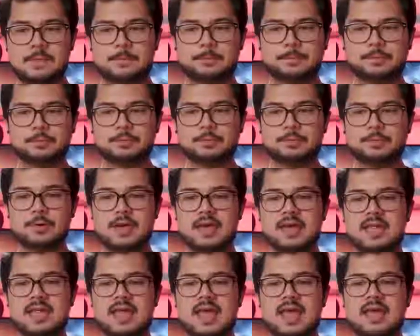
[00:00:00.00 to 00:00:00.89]
a
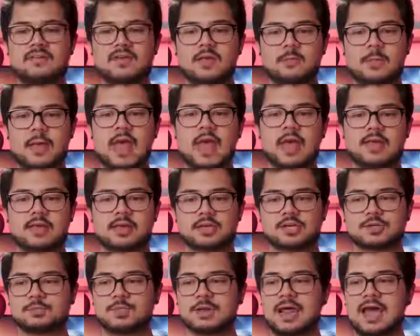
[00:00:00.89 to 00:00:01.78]
pretty heavy
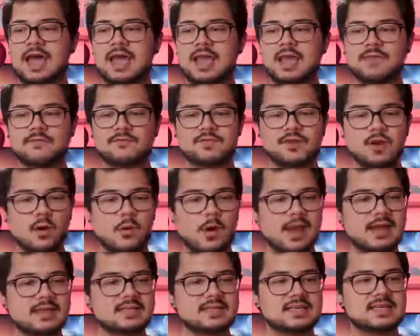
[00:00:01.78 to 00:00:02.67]
package, but I have no
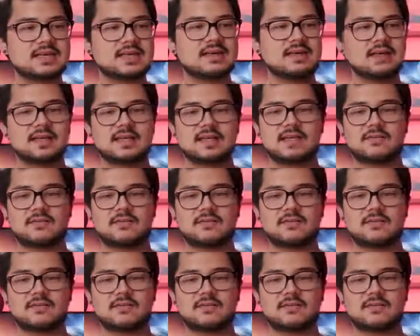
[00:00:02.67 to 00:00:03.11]
idea